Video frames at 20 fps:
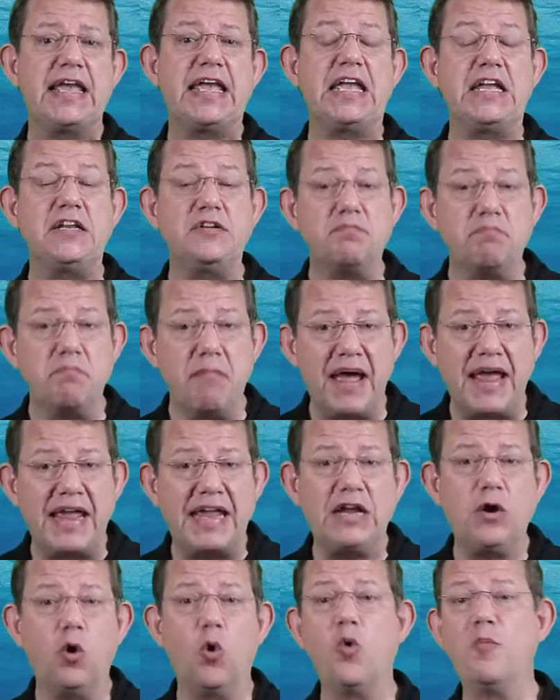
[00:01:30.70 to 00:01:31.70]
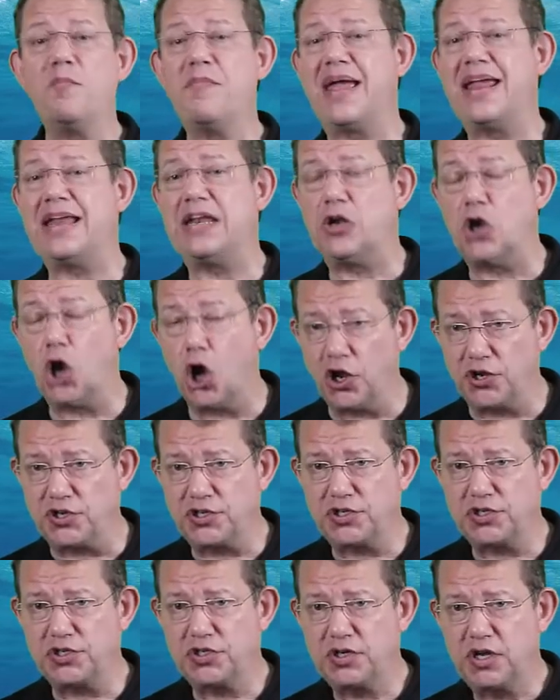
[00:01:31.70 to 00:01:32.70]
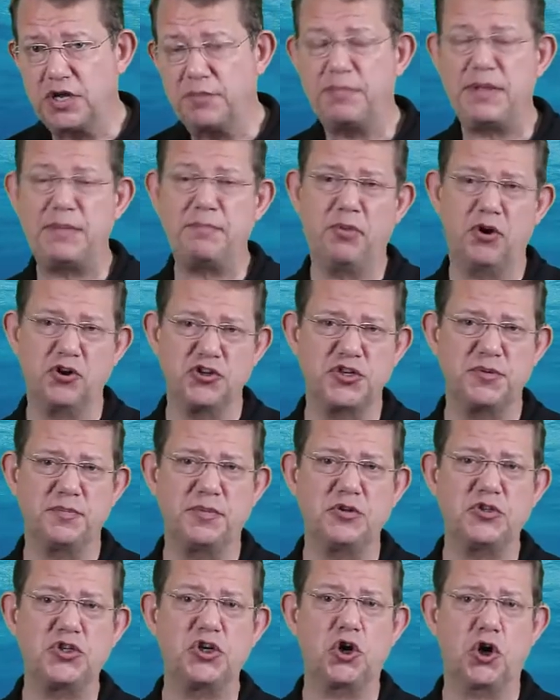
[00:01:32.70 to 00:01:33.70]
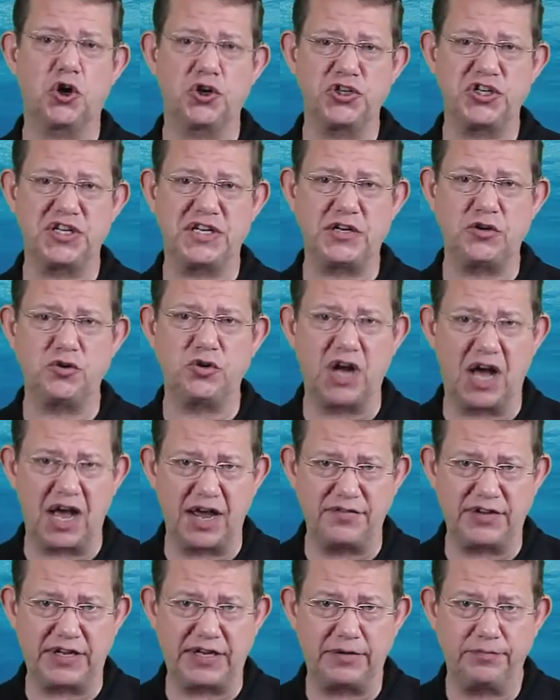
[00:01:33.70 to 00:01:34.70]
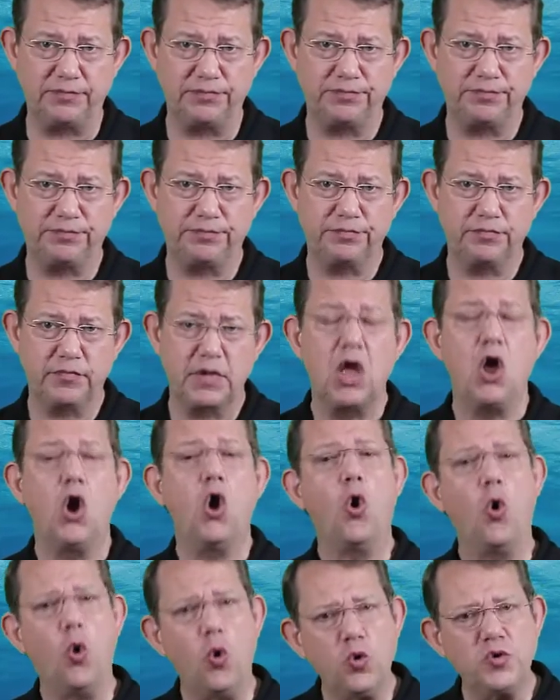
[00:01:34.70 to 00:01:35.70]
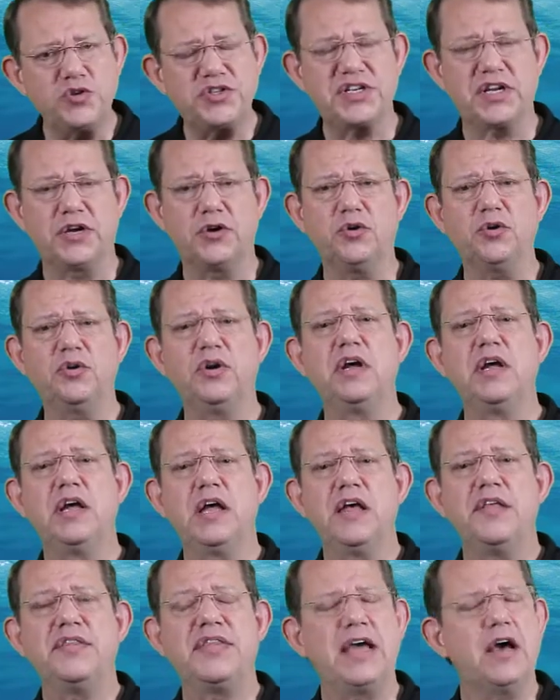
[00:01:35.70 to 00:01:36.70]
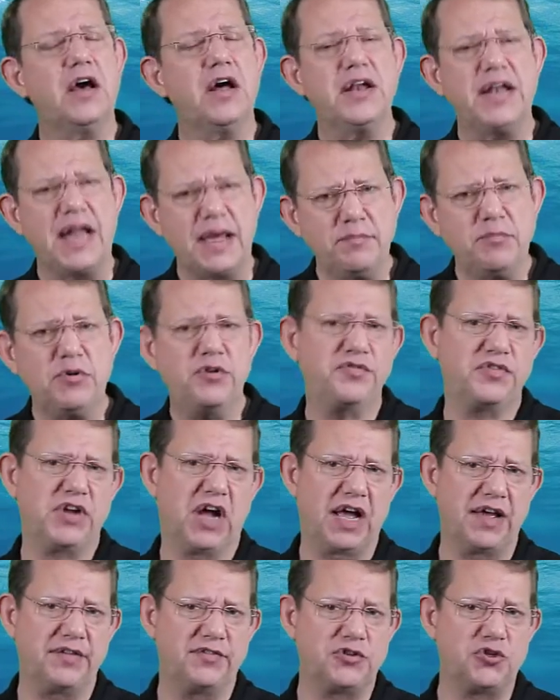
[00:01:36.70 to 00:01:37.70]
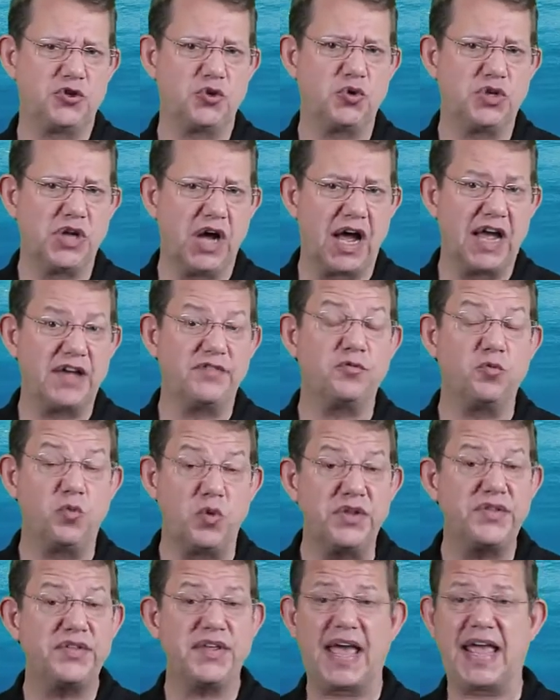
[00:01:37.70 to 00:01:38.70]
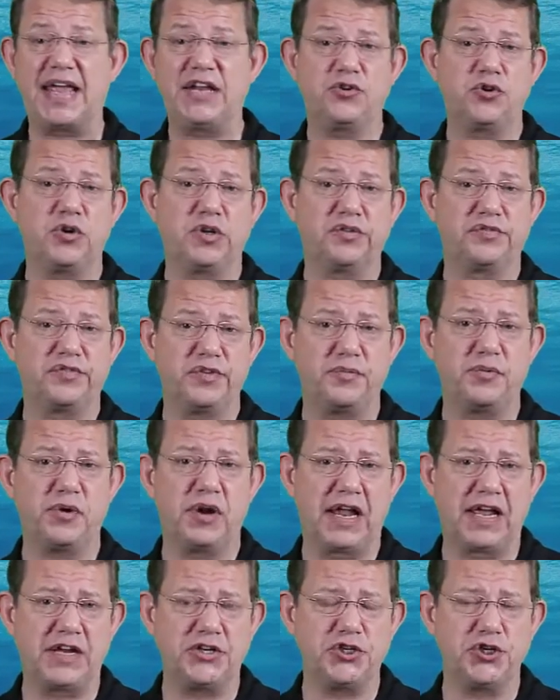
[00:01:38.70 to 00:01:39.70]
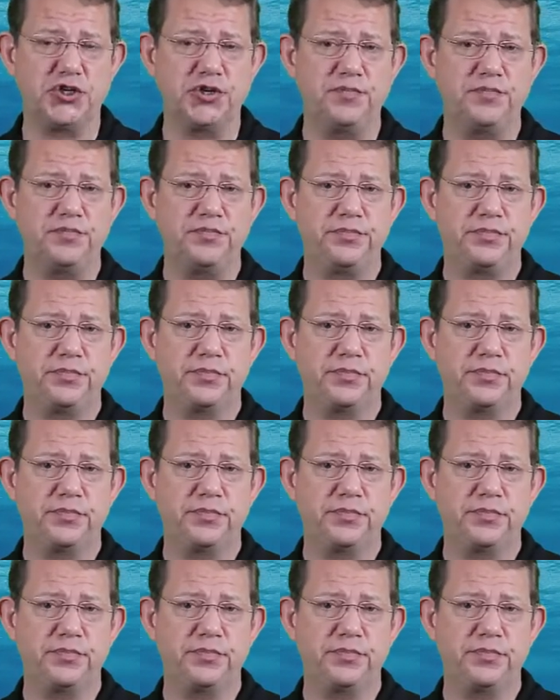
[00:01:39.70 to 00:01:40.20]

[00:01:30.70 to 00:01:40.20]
it may or may not be possible to continue diving. Also, there are a number of divers who dive with atrial fibrillation,